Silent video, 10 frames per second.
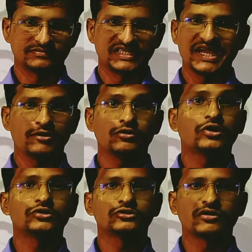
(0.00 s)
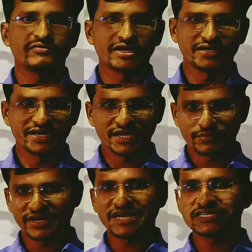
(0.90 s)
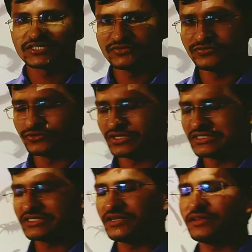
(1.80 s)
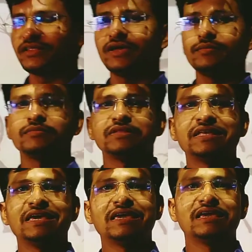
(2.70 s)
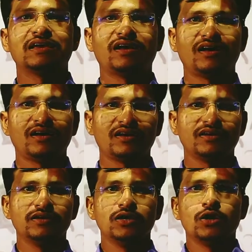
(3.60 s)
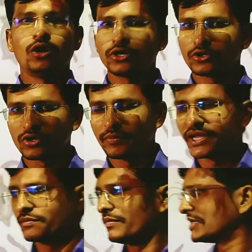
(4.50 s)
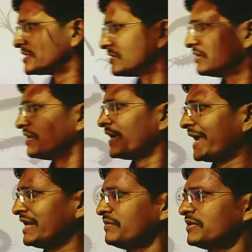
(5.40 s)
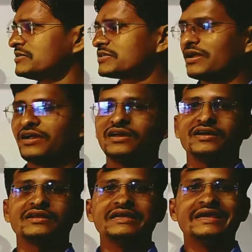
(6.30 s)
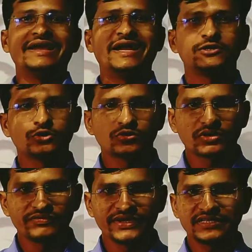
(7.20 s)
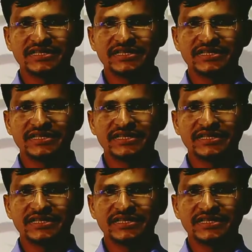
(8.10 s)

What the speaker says: They are not autotrophic. Like a plants, if you consider them, they are autotrophic. But animals are heterotrophic.